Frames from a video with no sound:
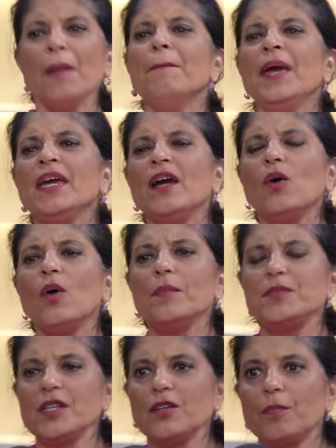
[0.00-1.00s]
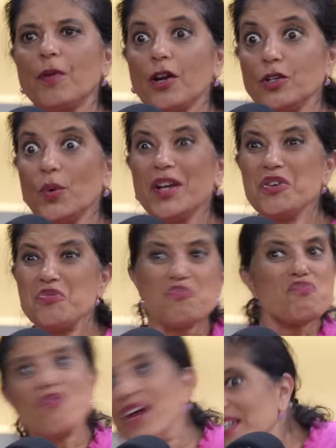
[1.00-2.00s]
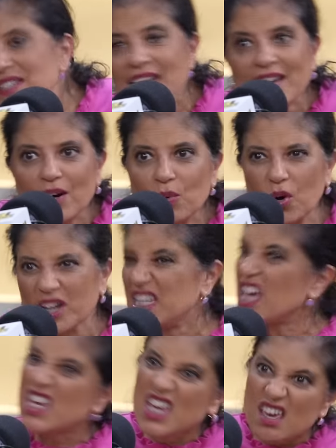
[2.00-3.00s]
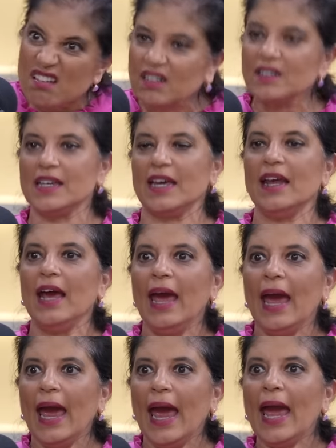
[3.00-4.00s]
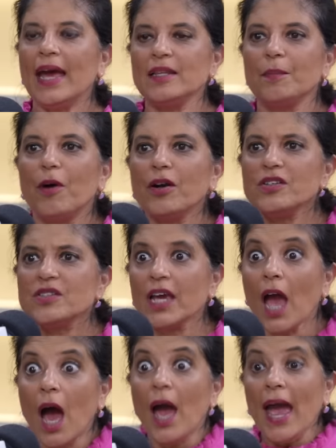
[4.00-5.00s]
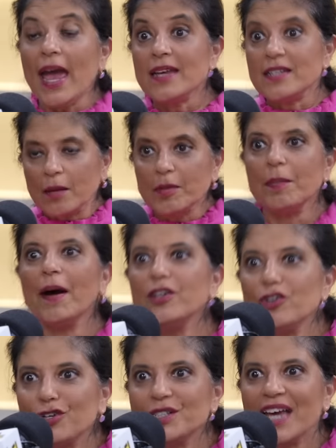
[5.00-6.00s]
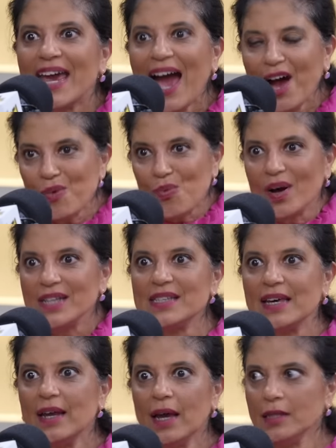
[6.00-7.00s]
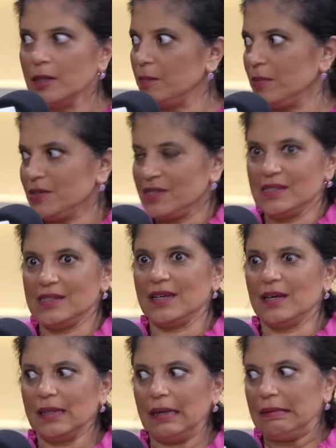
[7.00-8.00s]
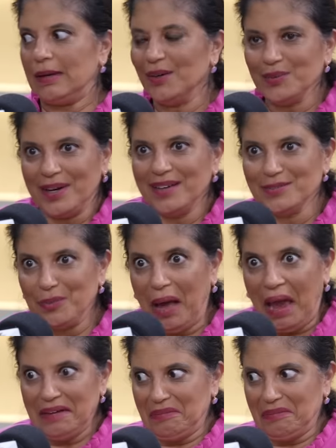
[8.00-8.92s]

may go up to their partner who had a great day at work, they killed it. And the partner's like, hey, tell me about your day, how was it? And that person's thinking like, oh God, well,